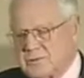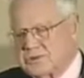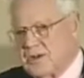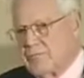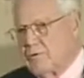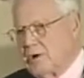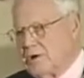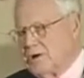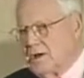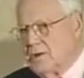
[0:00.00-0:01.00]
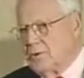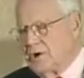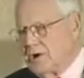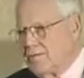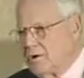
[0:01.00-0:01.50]
was never re uh,
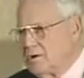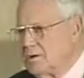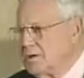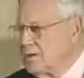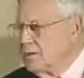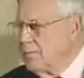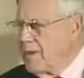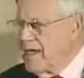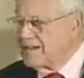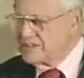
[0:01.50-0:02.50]
recovered. The back